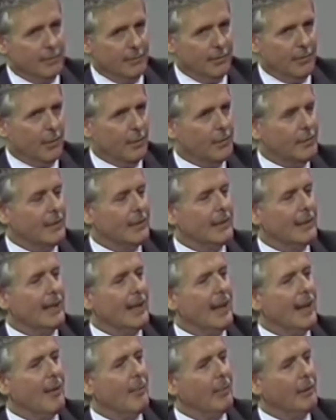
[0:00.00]
folks at the
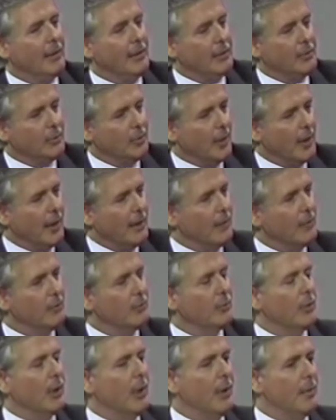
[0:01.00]
Capitol and trying to
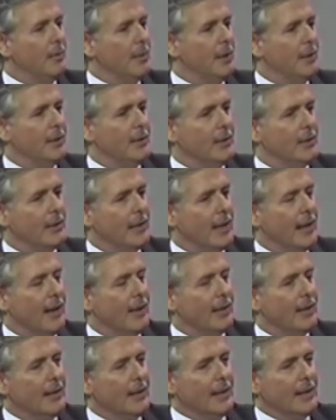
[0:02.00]
draw opinions
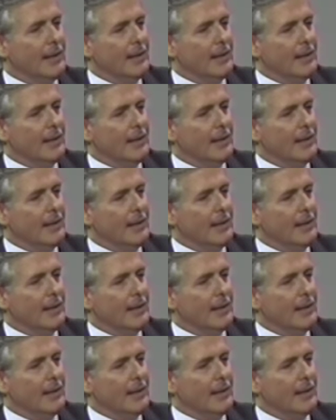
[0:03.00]
out